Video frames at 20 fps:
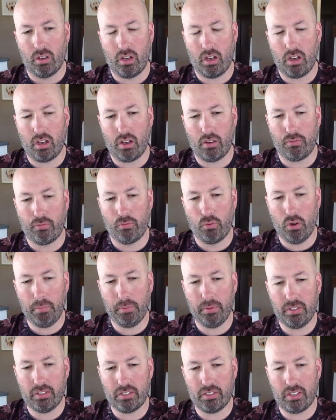Uh, 4
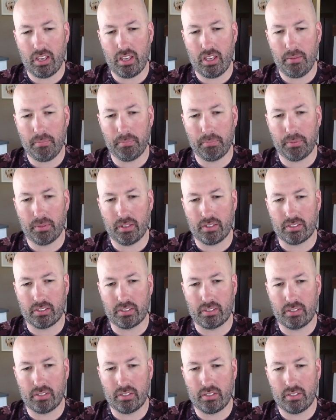plus 8
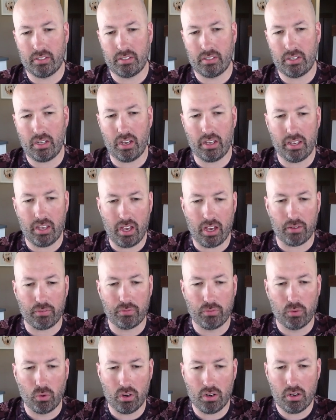plus... Not, yeah,
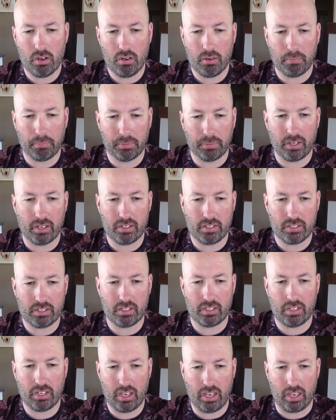4 plus
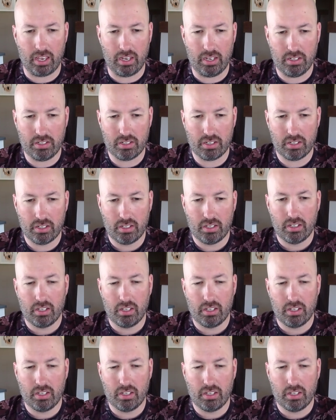8